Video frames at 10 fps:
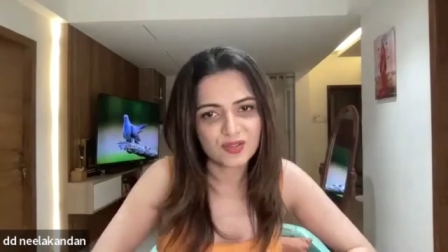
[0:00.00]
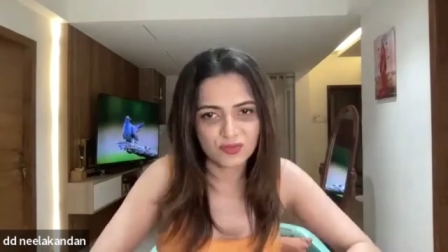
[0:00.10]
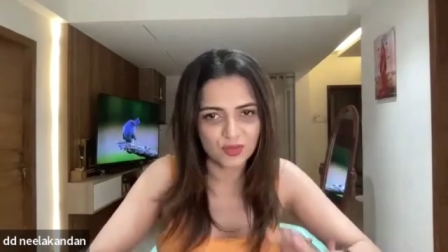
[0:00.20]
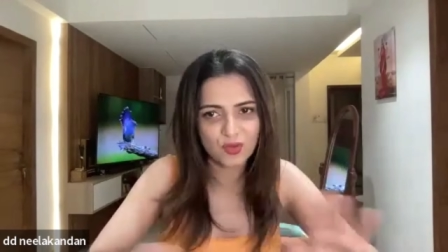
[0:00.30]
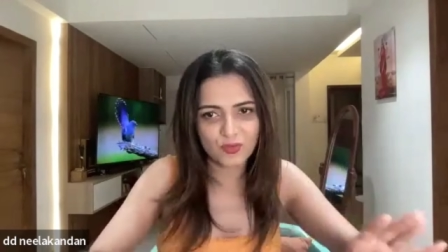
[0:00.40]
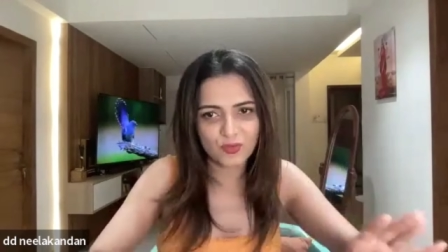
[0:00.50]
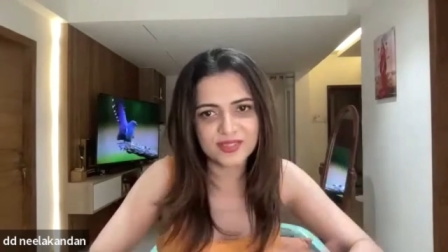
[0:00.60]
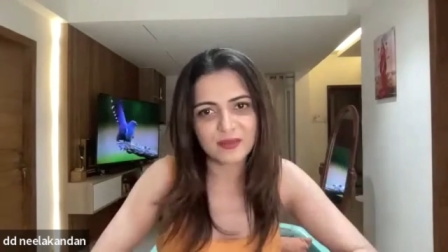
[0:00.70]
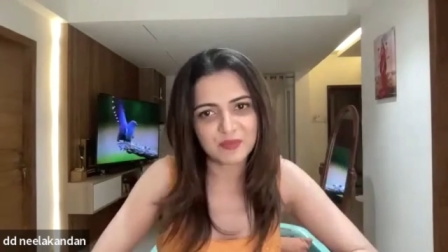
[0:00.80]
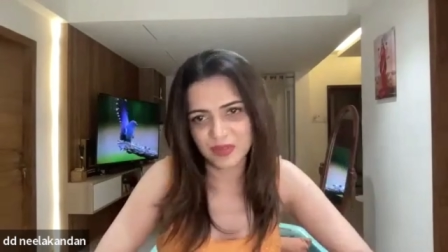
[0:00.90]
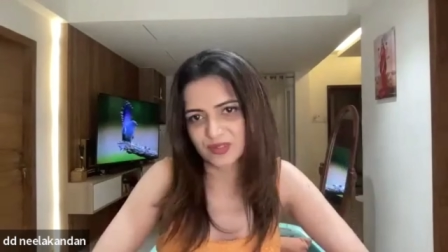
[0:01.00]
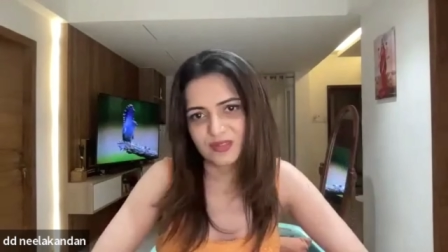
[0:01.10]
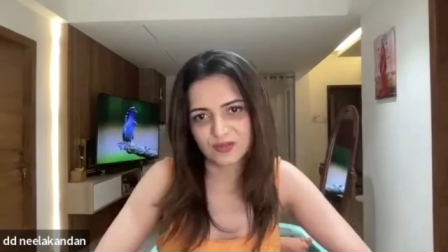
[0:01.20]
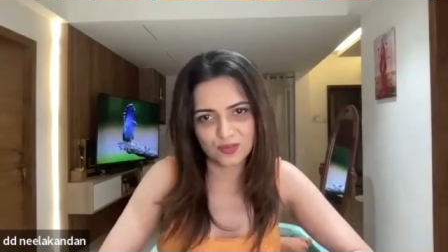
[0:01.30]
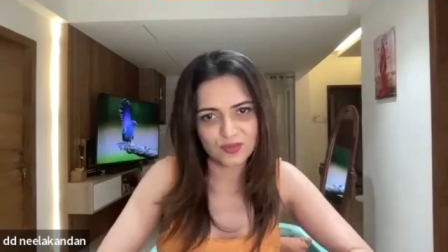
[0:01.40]
So I was always that
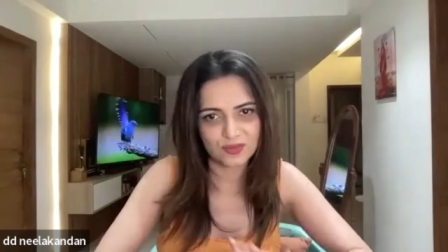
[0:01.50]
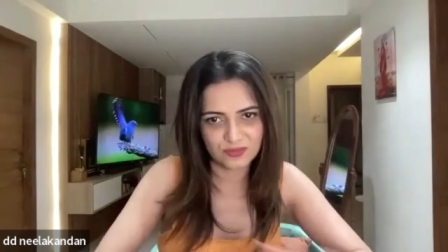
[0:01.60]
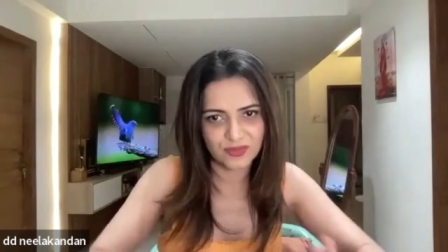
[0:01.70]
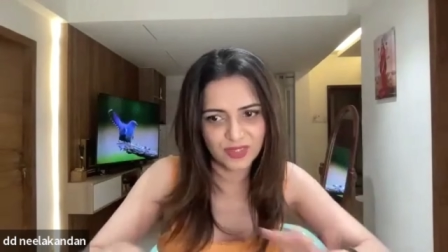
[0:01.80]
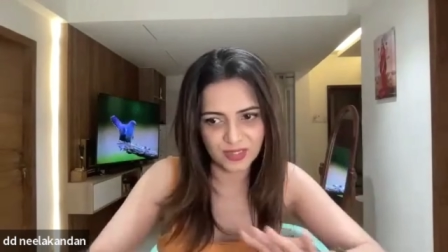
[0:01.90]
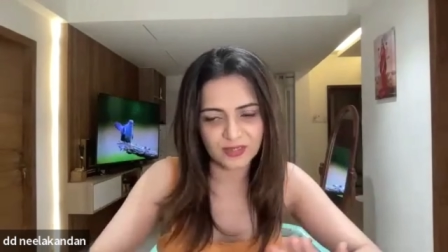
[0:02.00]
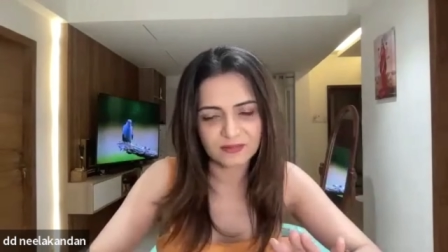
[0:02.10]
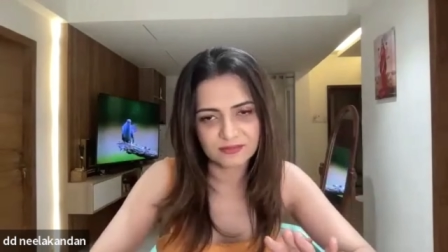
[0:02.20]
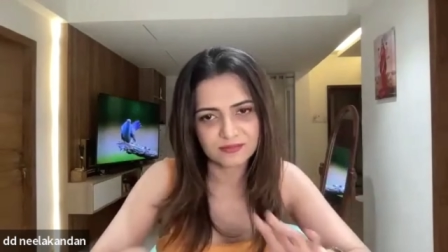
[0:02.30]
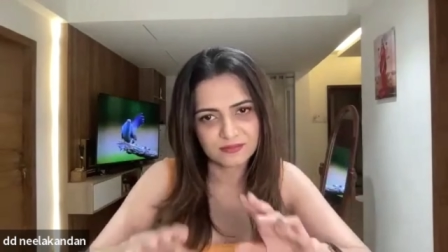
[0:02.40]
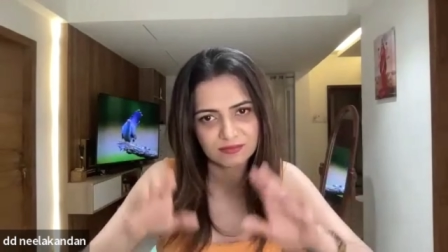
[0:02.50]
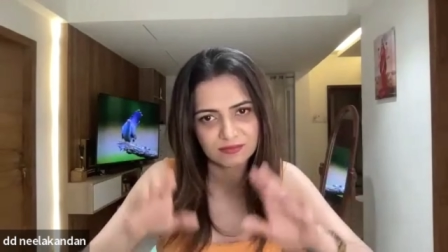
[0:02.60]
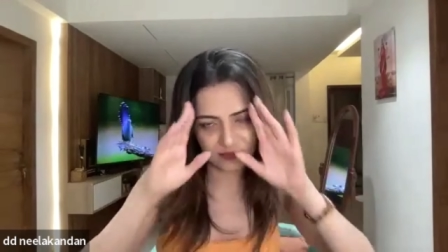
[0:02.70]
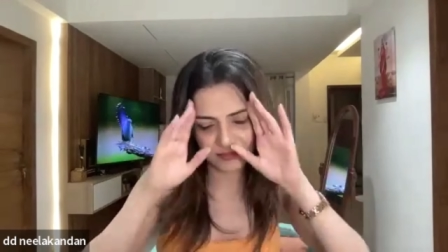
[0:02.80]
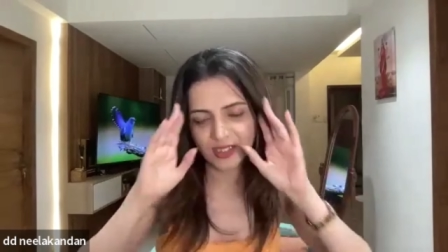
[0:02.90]
person who was very
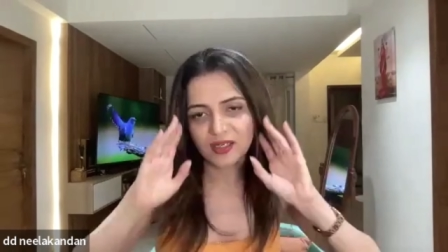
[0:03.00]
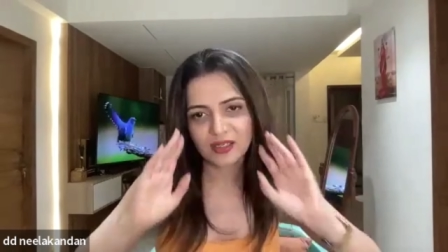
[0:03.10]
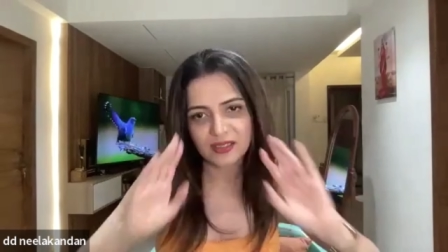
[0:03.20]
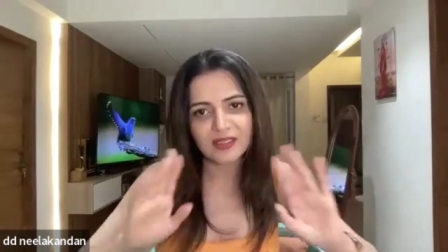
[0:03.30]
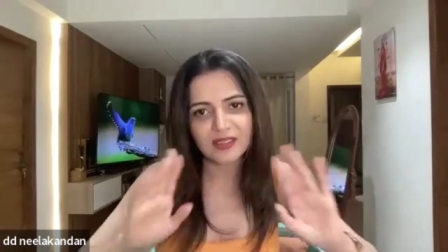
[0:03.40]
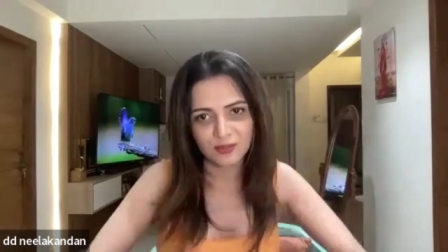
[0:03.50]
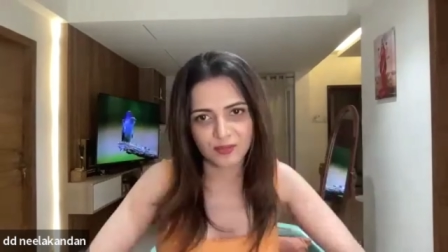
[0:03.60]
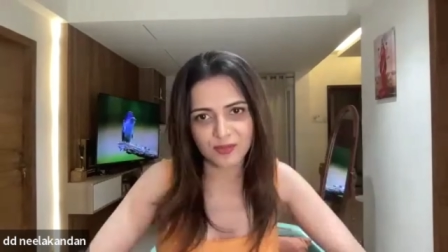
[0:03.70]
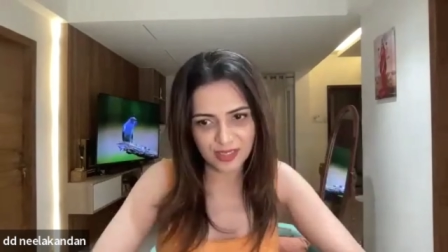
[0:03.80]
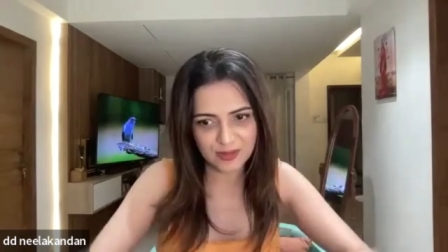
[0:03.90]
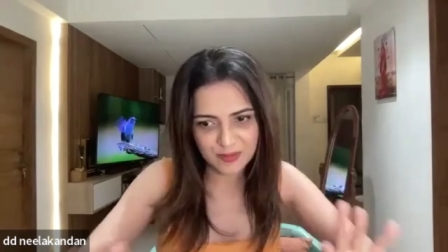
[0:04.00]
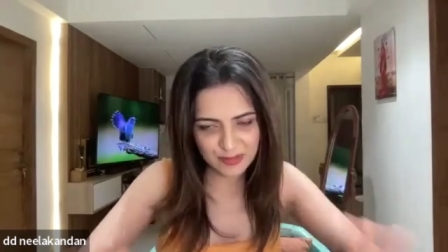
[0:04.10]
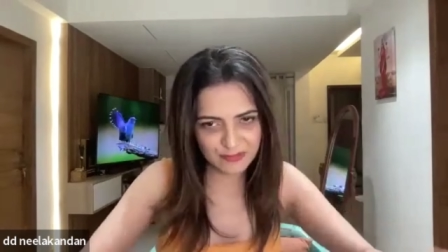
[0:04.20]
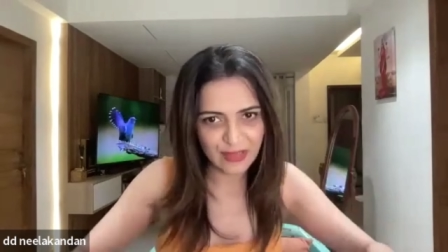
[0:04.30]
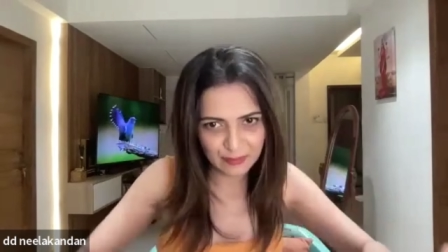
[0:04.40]
keen about
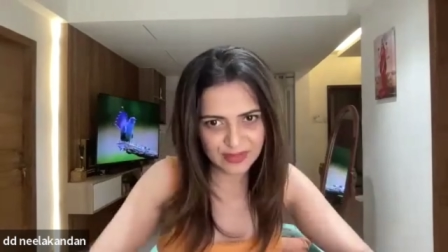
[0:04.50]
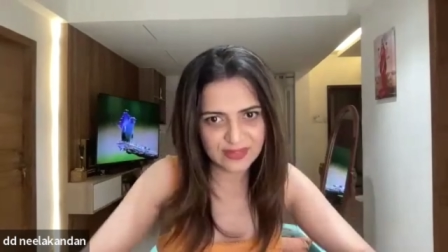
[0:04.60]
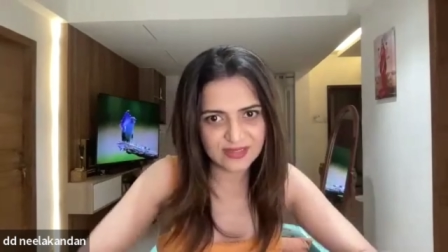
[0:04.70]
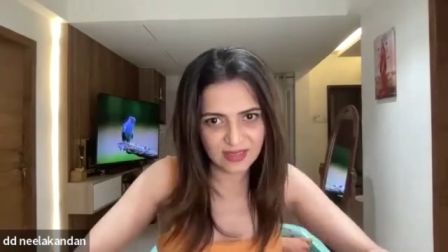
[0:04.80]
getting my family